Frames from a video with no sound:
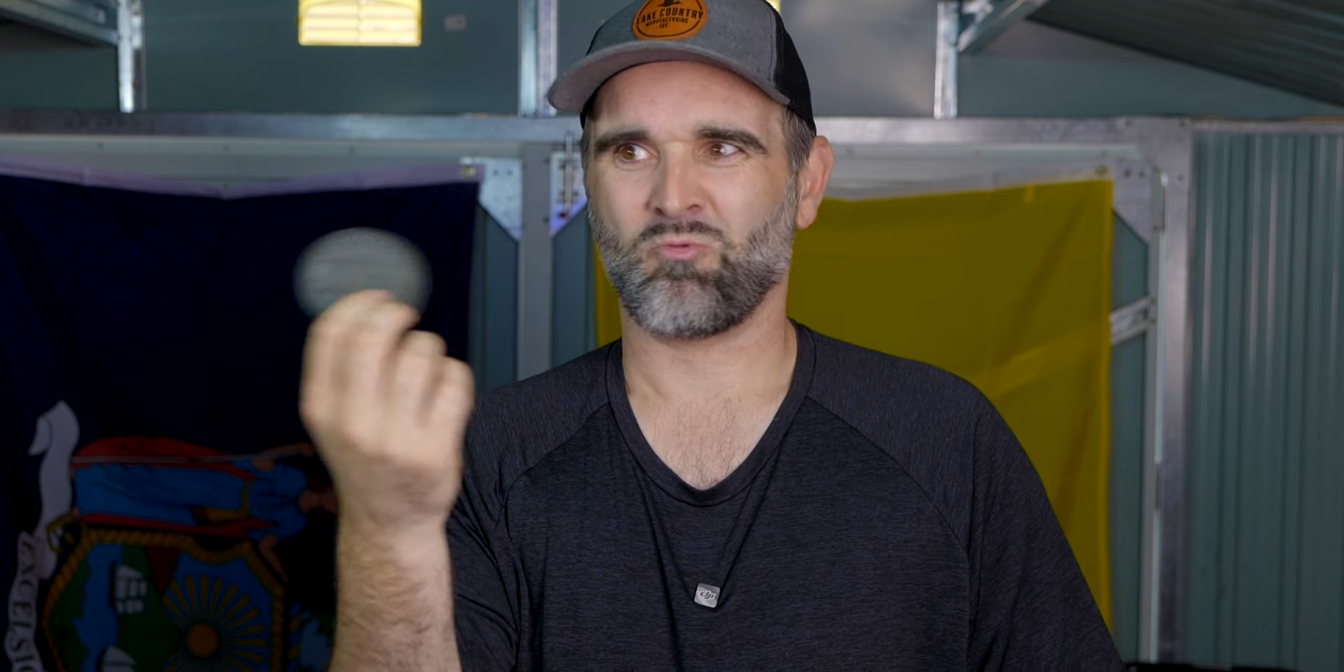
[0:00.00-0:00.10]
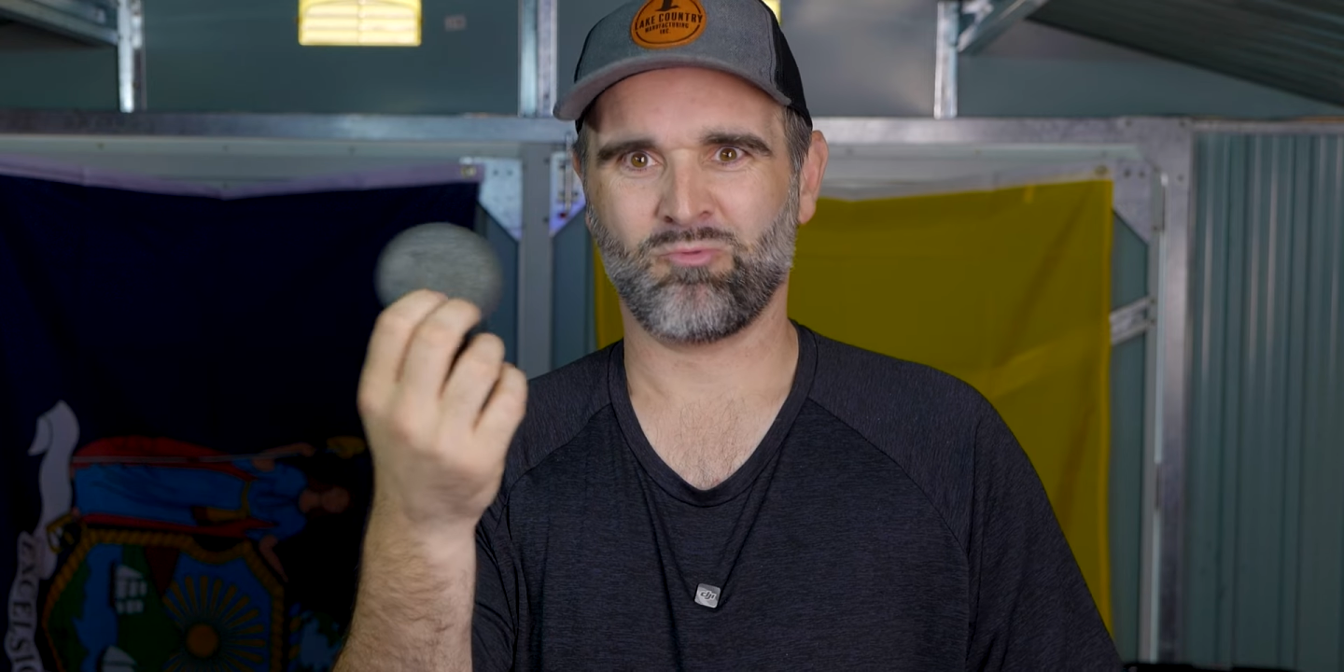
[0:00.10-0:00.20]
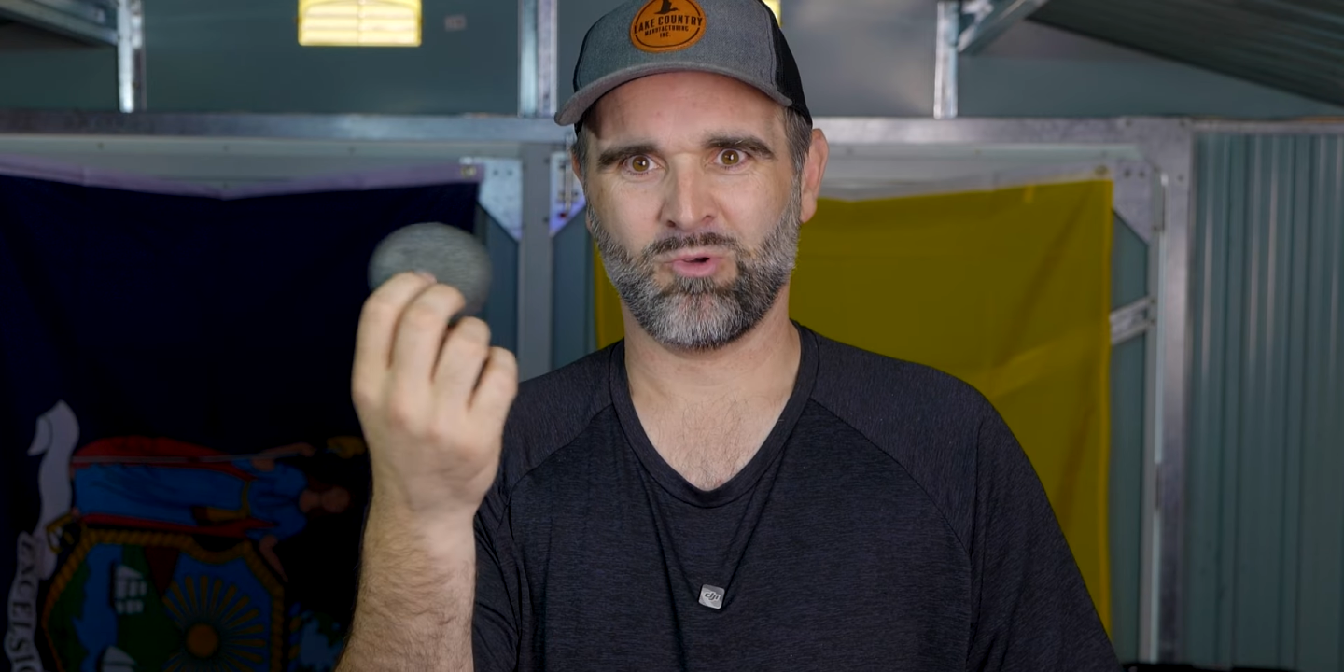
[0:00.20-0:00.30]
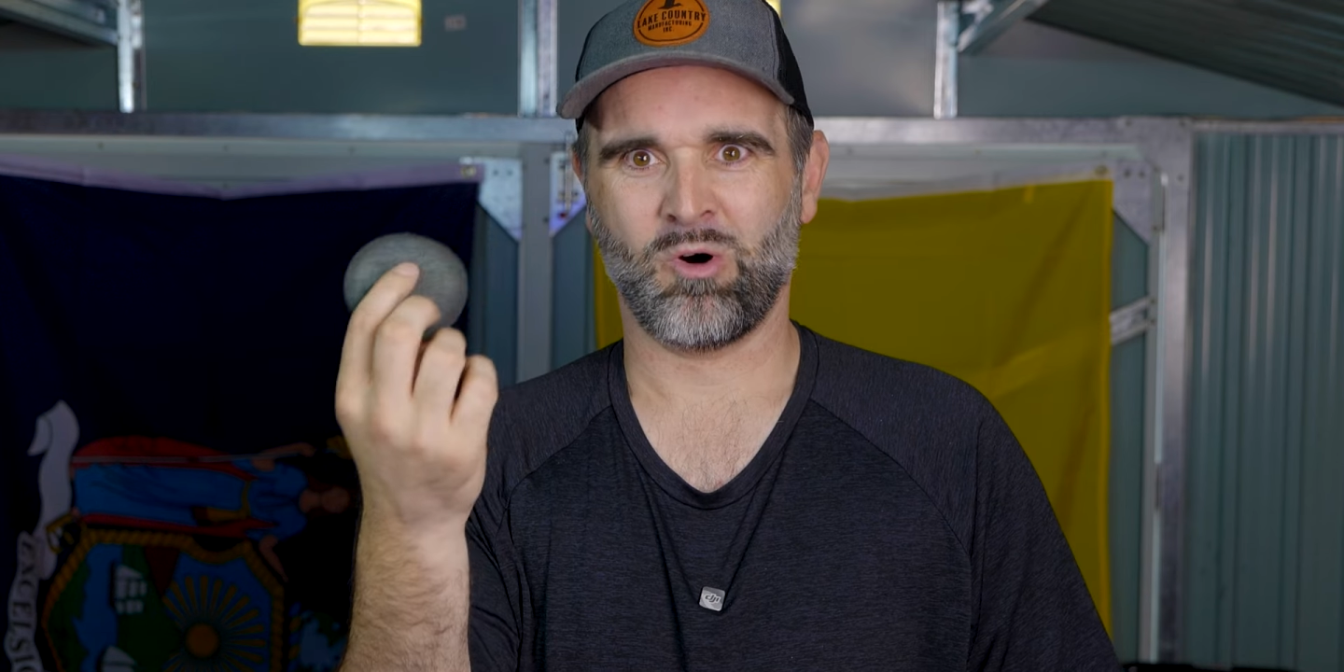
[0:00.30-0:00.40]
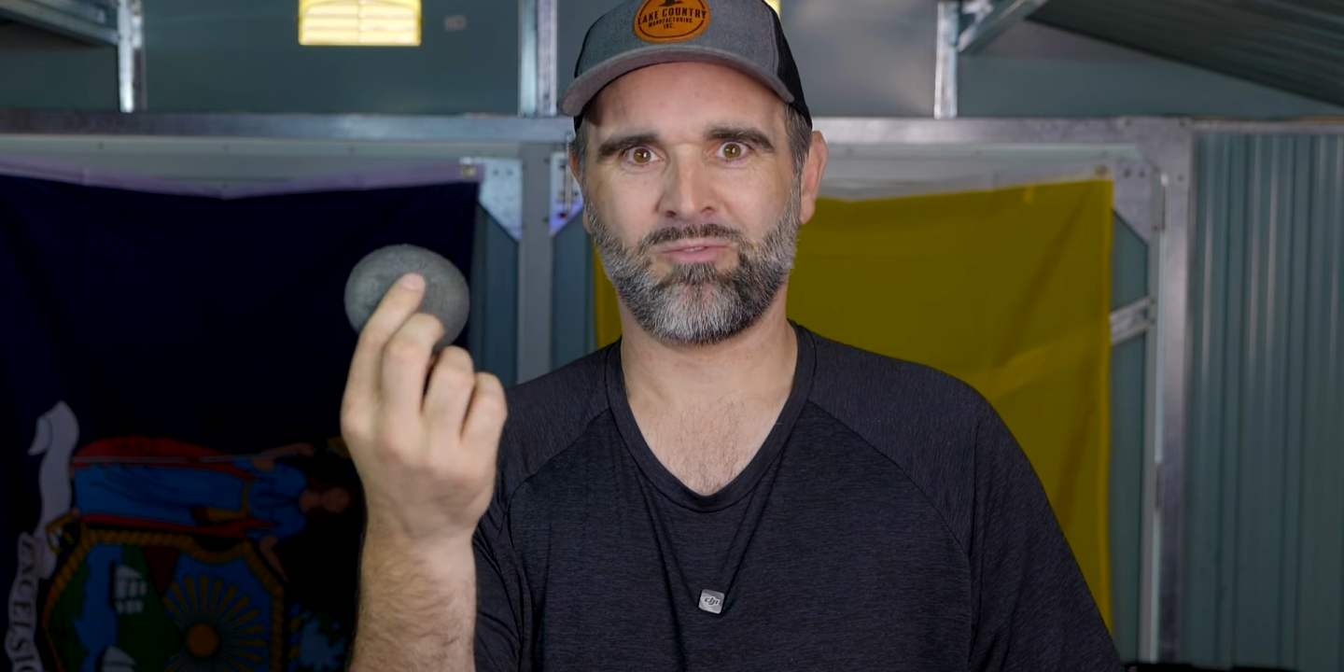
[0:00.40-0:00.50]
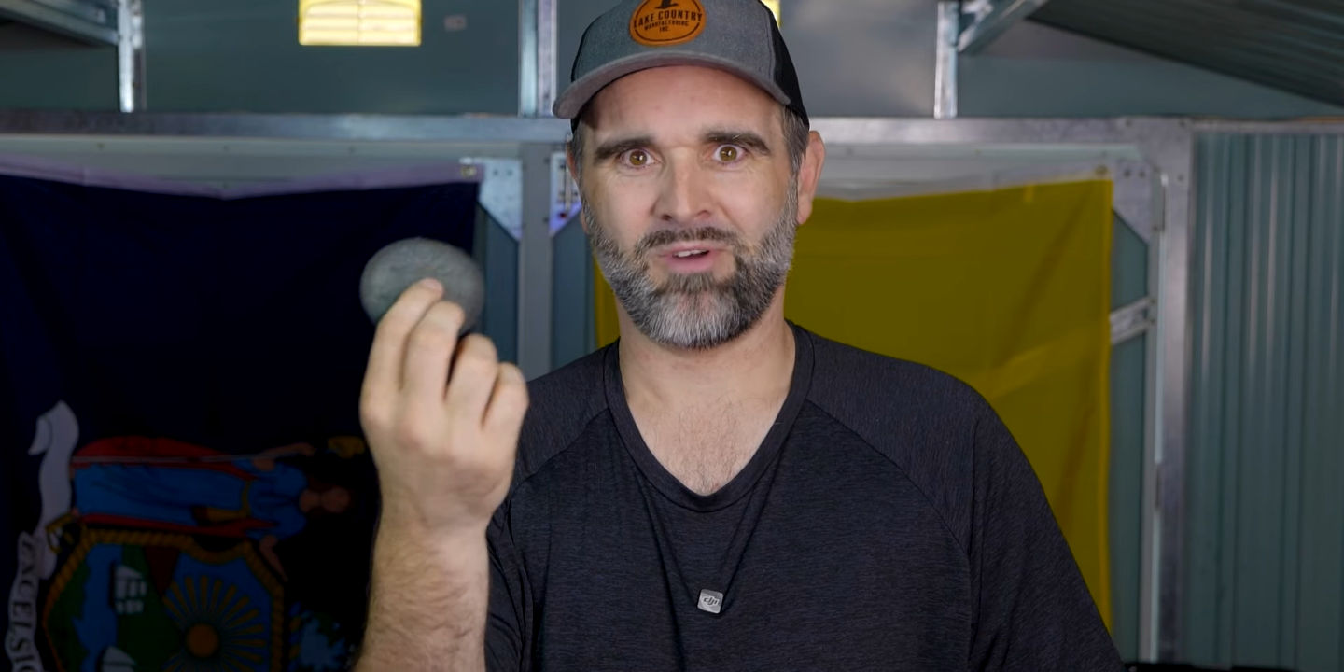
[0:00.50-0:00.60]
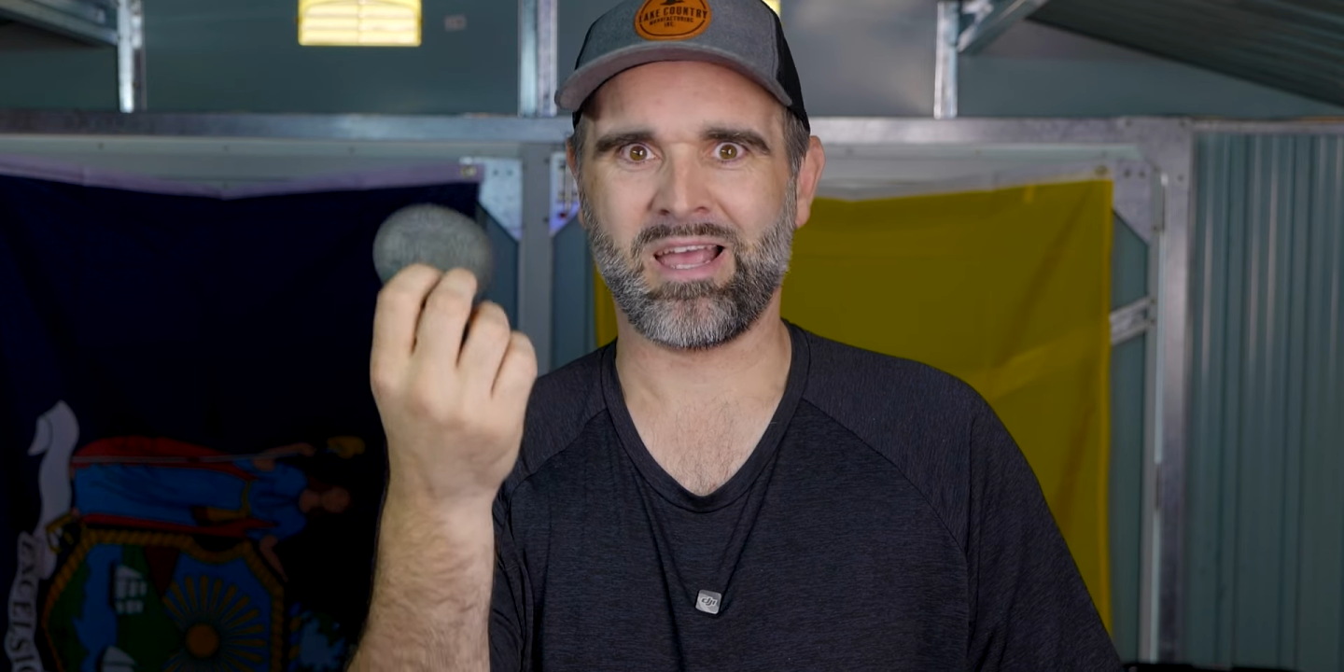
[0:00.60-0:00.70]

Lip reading: rough